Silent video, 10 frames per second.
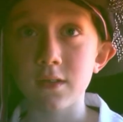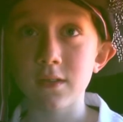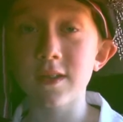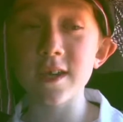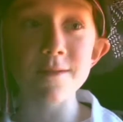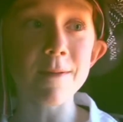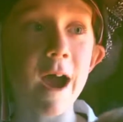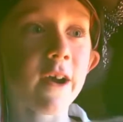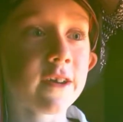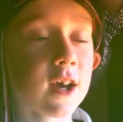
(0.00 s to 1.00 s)
This
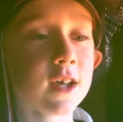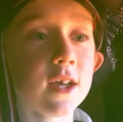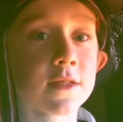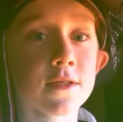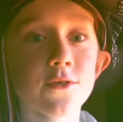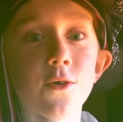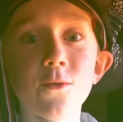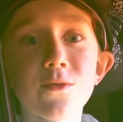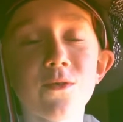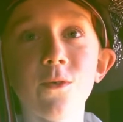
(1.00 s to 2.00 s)
park night is
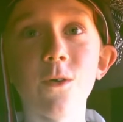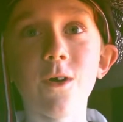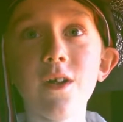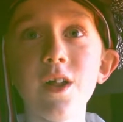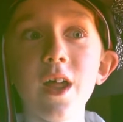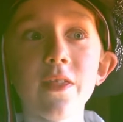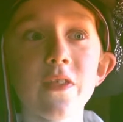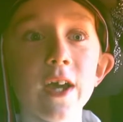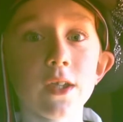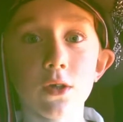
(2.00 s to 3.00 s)
so cool
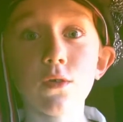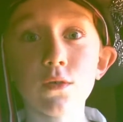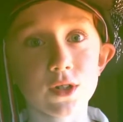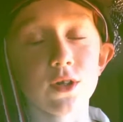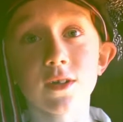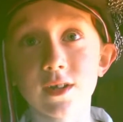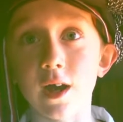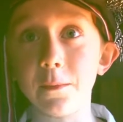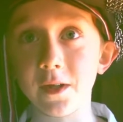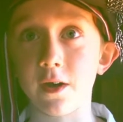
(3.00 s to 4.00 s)
that you should
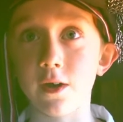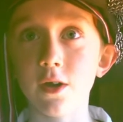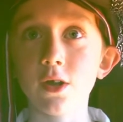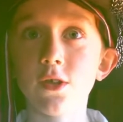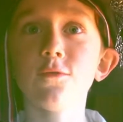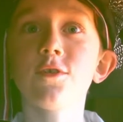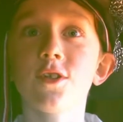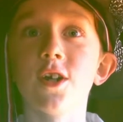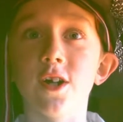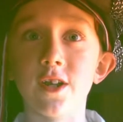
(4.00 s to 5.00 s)
come here. You
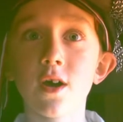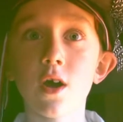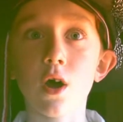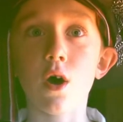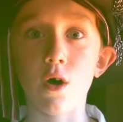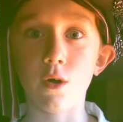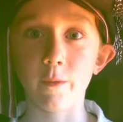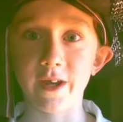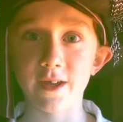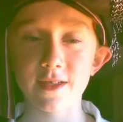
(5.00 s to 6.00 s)
should,
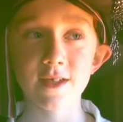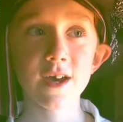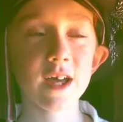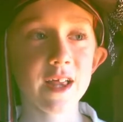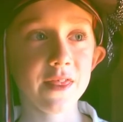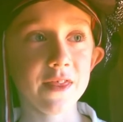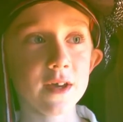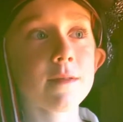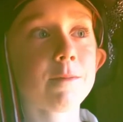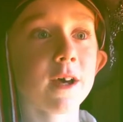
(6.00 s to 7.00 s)
always.
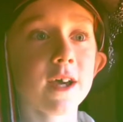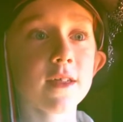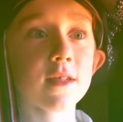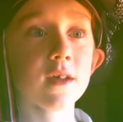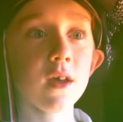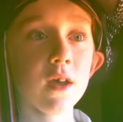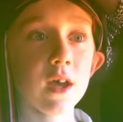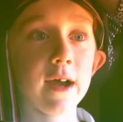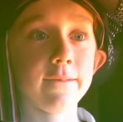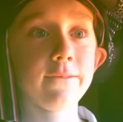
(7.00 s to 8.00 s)
This place
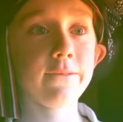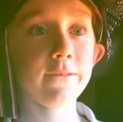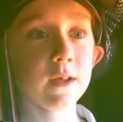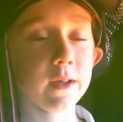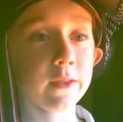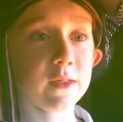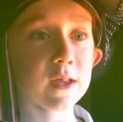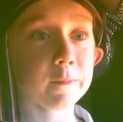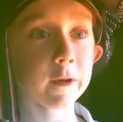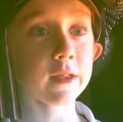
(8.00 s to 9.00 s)
at
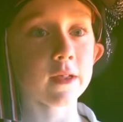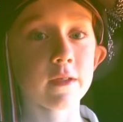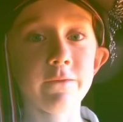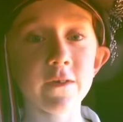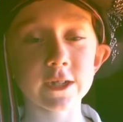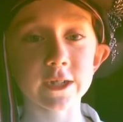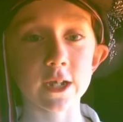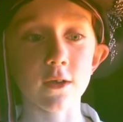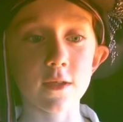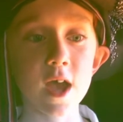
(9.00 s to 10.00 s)
this place is Fish
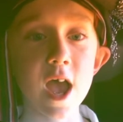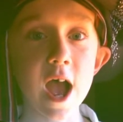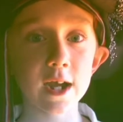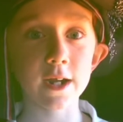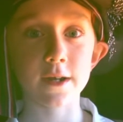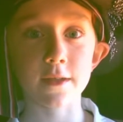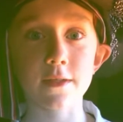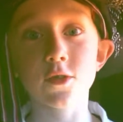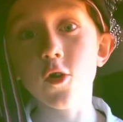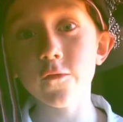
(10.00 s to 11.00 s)
Tales and it is
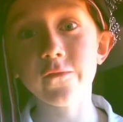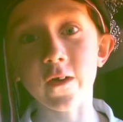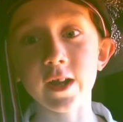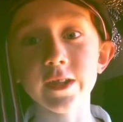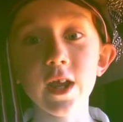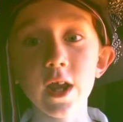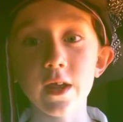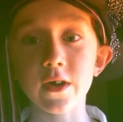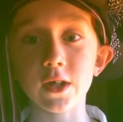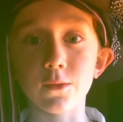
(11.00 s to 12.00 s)
so fun
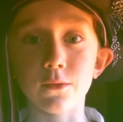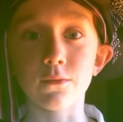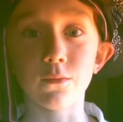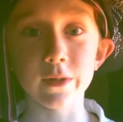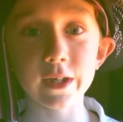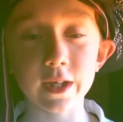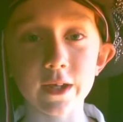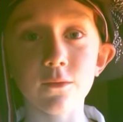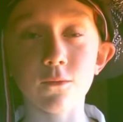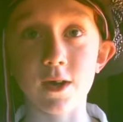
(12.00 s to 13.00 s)
that you would
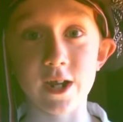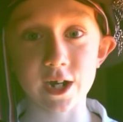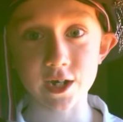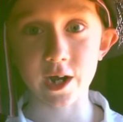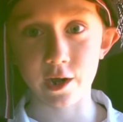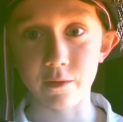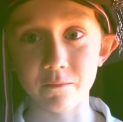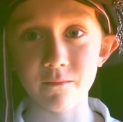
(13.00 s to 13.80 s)
really want to come.